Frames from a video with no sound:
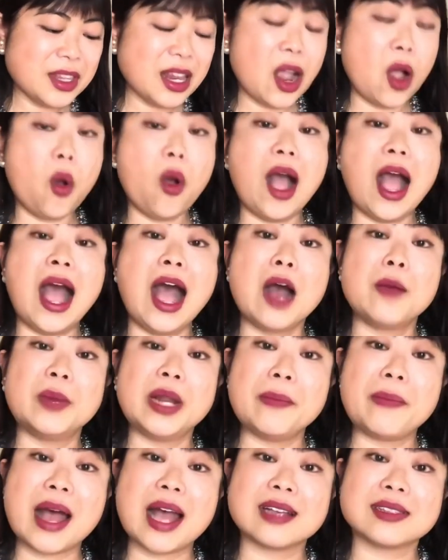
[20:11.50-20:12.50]
how many
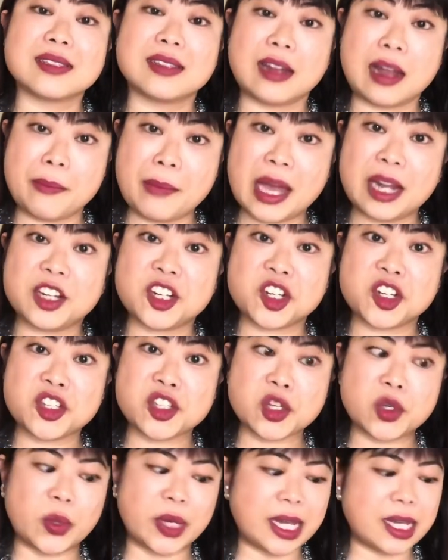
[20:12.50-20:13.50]
bags did I manage to
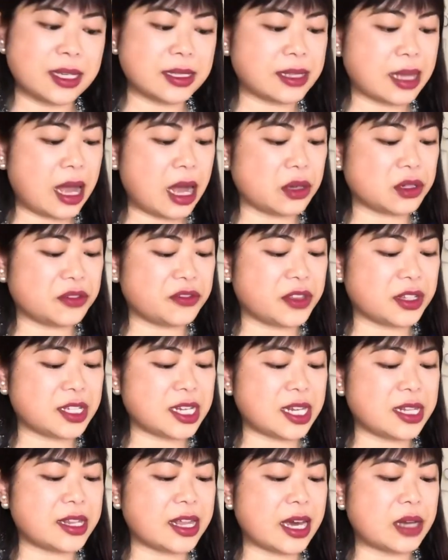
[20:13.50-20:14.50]
squeeze out of the
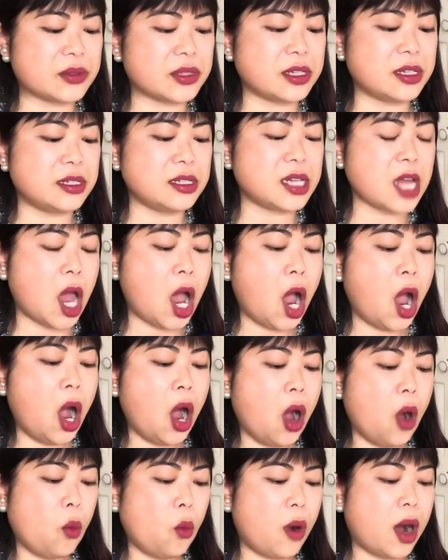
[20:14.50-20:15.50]
10,000?
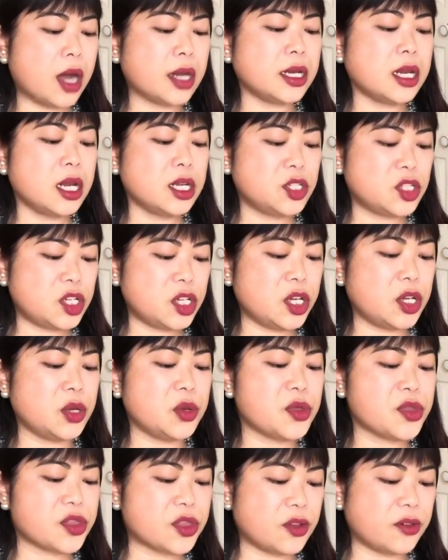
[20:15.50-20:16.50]
1, 2,
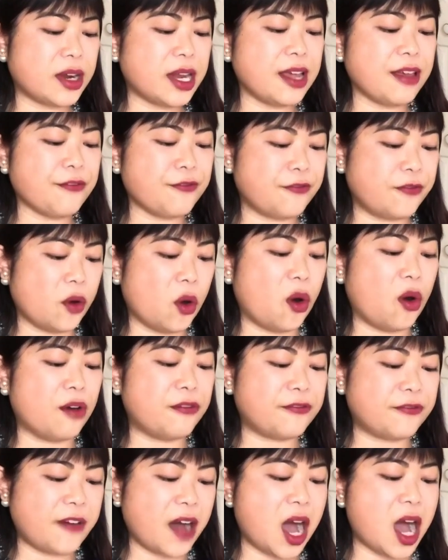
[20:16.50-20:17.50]
3, 4,
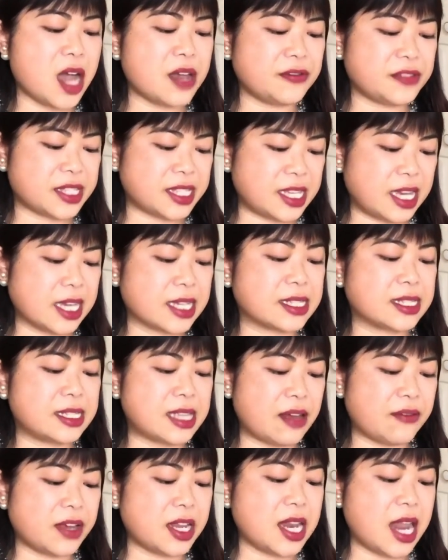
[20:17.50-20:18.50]
5, 6,
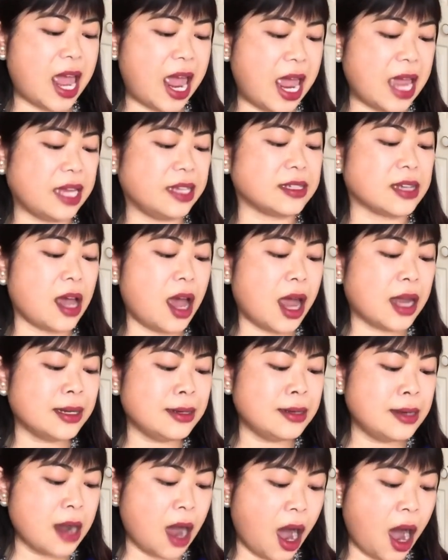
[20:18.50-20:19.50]
7, 8,
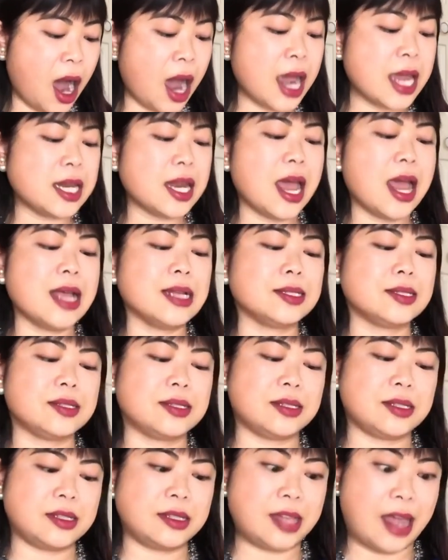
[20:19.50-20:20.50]
9,
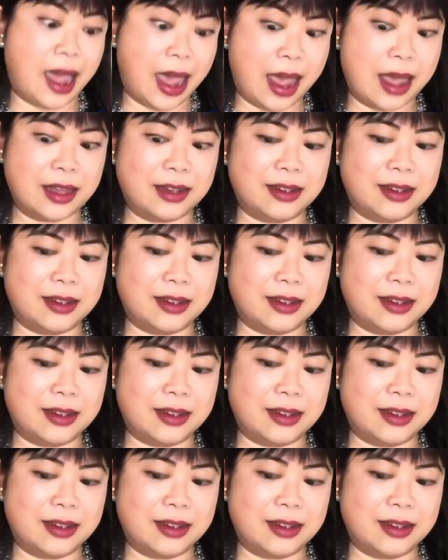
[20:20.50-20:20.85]
10.